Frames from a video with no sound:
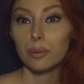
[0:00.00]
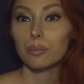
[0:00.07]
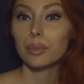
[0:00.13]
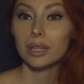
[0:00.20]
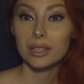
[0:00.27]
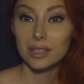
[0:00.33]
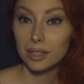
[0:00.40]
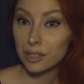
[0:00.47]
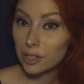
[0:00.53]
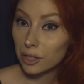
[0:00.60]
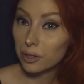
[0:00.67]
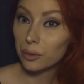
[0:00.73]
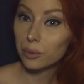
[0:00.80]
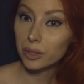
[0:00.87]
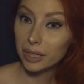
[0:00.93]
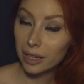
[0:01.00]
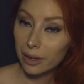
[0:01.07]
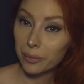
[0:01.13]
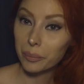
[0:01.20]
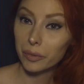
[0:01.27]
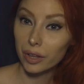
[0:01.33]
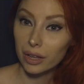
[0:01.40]
because I genuinely
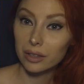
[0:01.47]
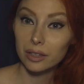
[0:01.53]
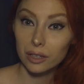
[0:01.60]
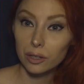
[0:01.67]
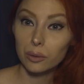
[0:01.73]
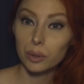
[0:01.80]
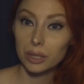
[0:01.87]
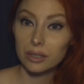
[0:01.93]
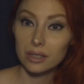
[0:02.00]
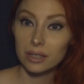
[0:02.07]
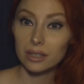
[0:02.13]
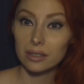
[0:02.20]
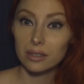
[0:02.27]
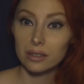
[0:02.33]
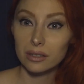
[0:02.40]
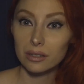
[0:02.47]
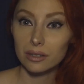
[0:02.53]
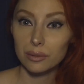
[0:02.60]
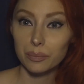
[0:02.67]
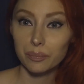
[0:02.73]
am glad that you exist.